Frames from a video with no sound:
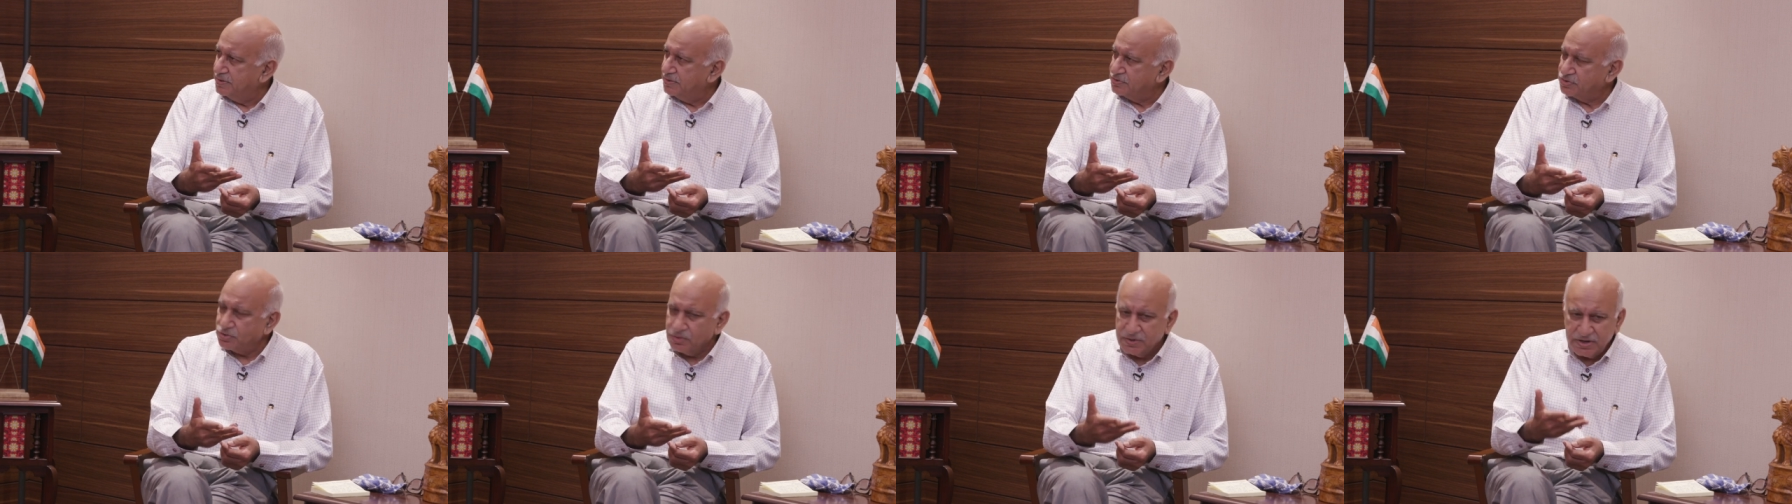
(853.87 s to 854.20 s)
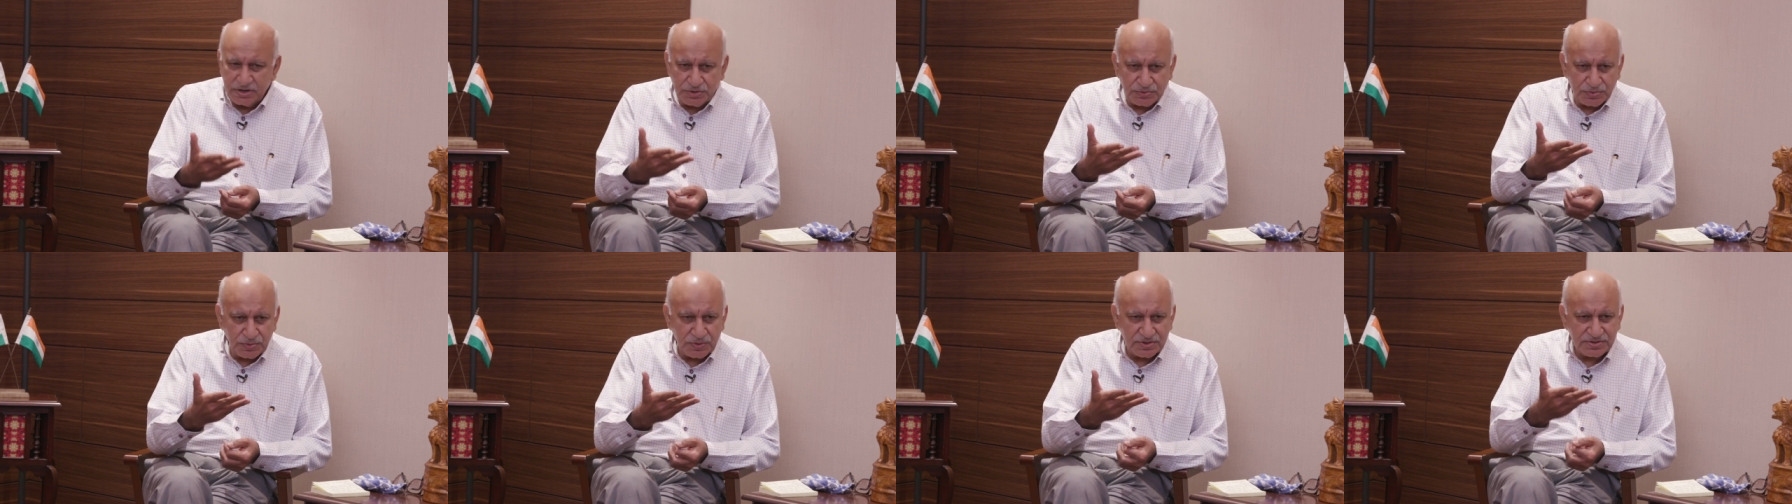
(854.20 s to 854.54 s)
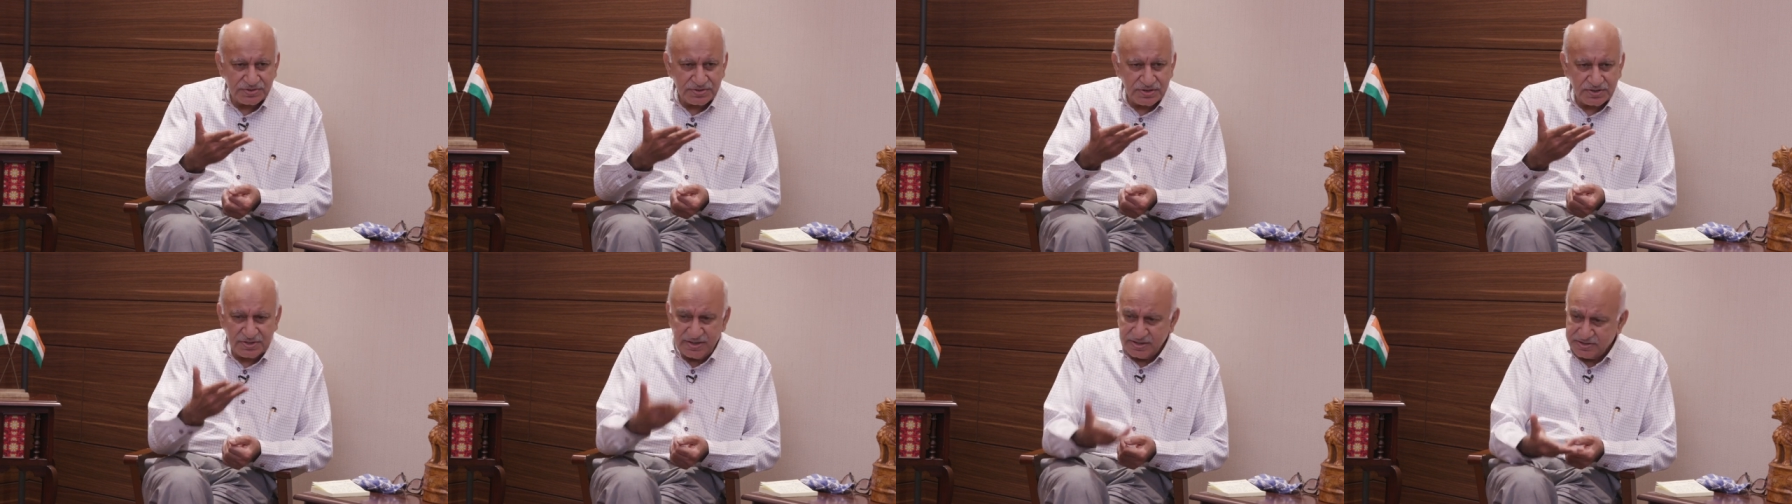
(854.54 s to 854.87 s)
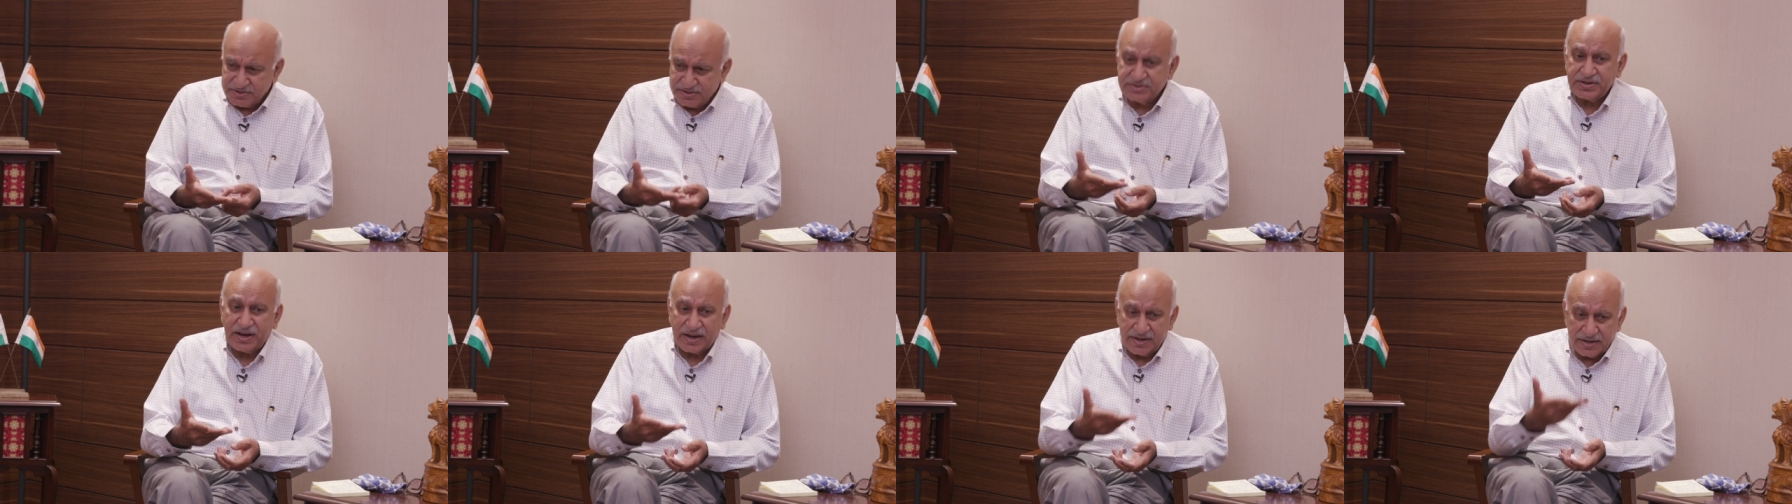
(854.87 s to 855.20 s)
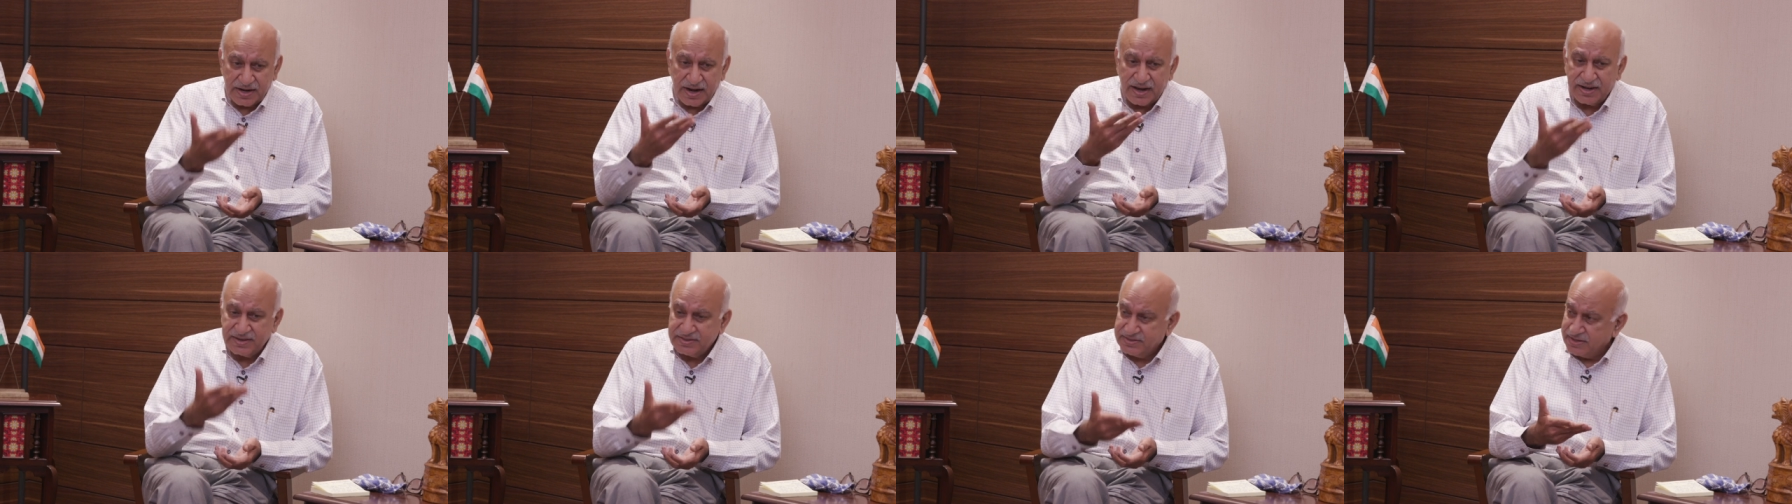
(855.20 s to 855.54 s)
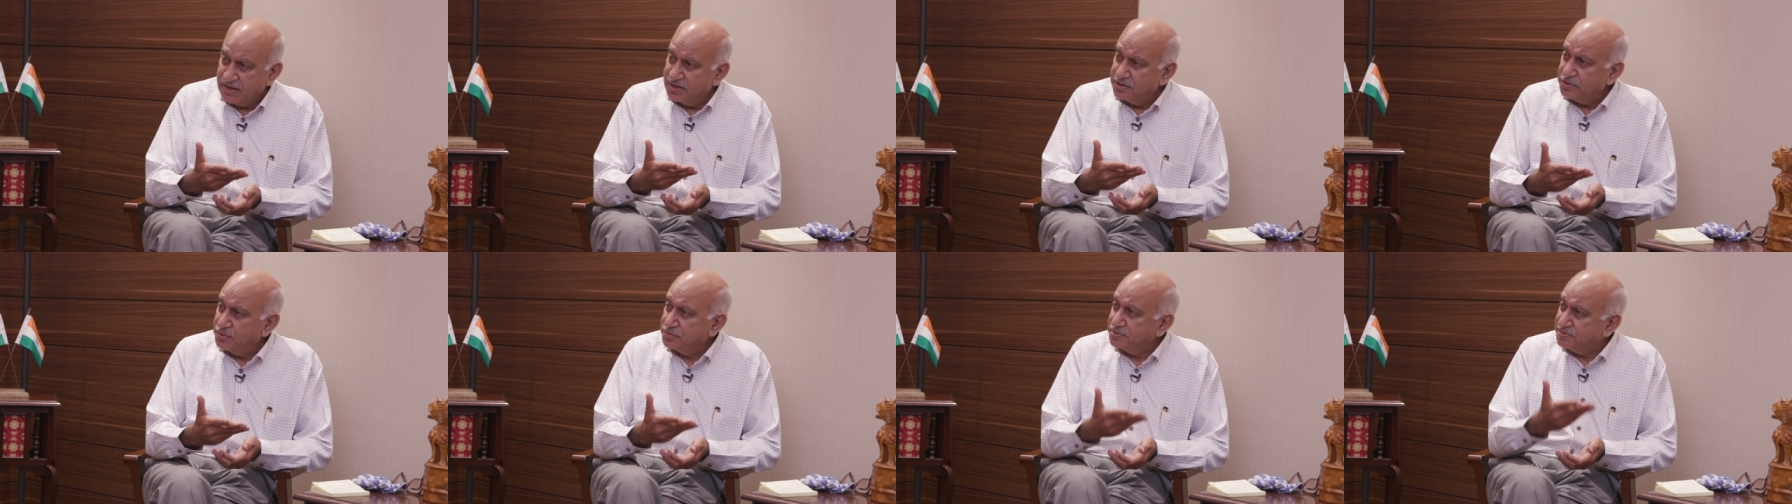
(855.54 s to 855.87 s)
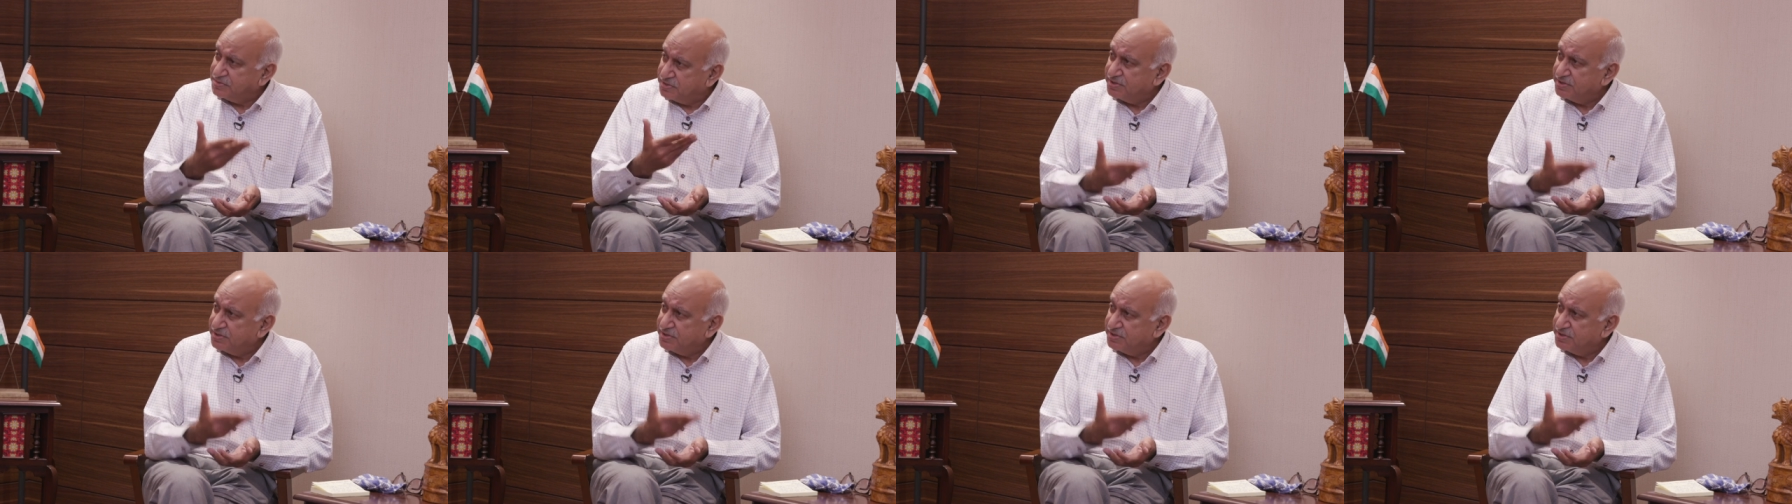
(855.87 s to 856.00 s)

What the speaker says: So it was rich. And I tell you,